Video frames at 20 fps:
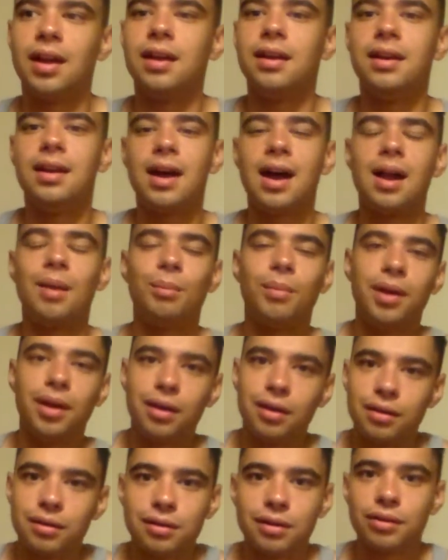and not
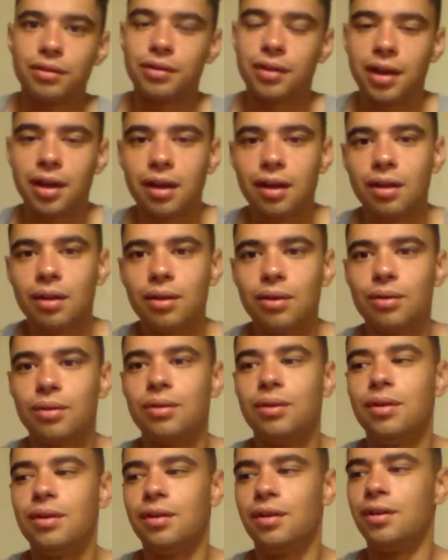make another Halo.
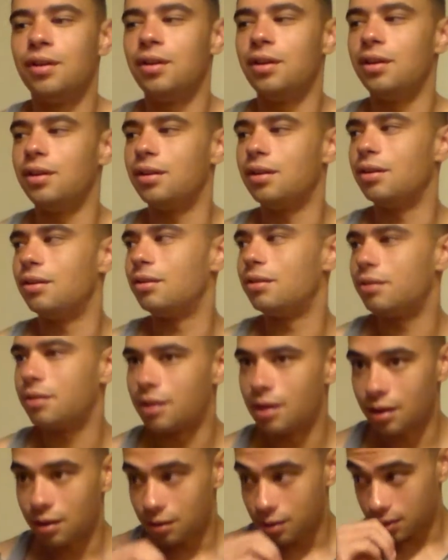You know, they're
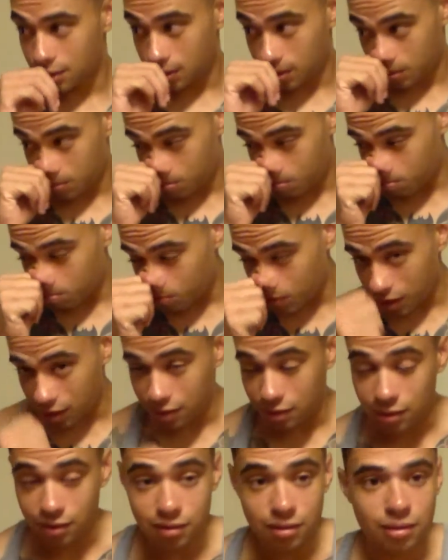not gonna
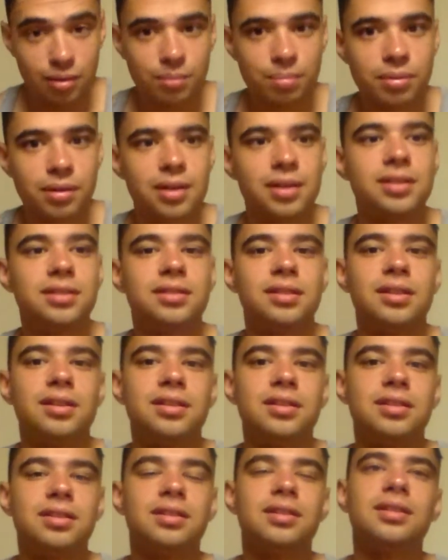make another
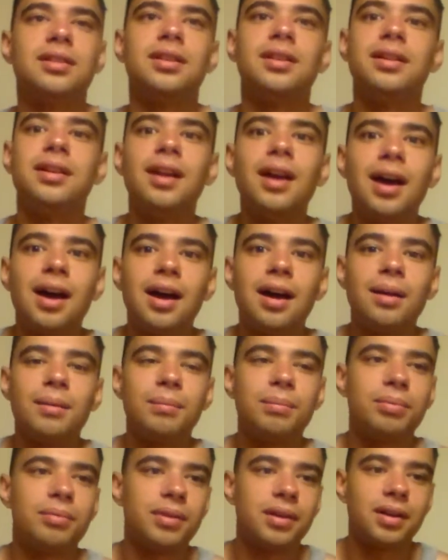PlayStation and not
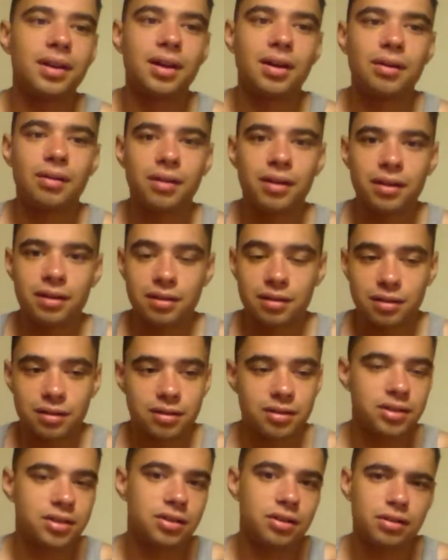bring out, like,
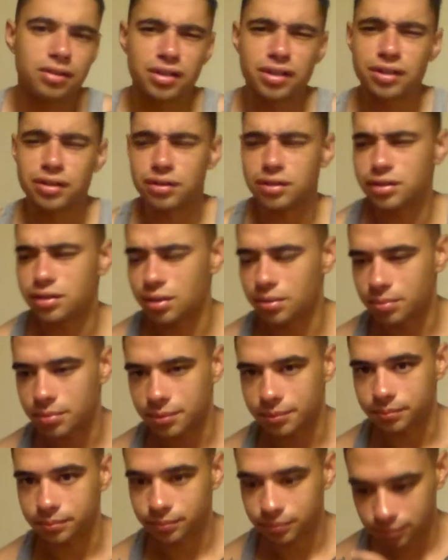Uncharted or something.
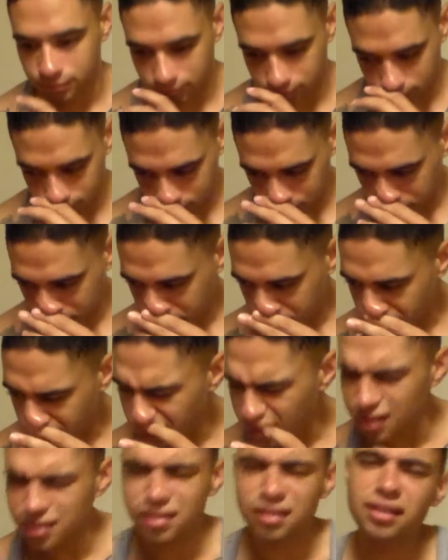
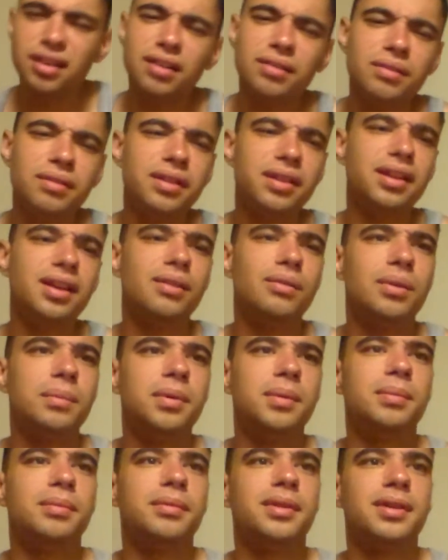So I never really get why
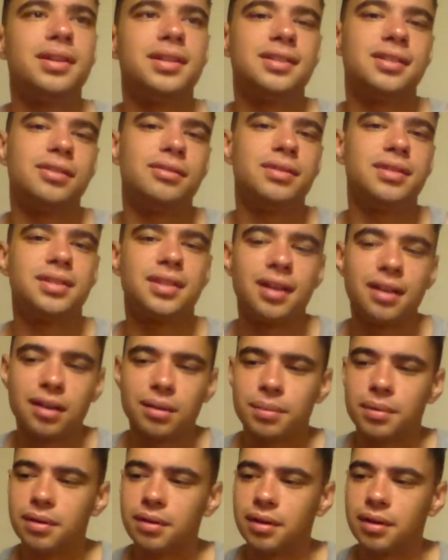people get so excited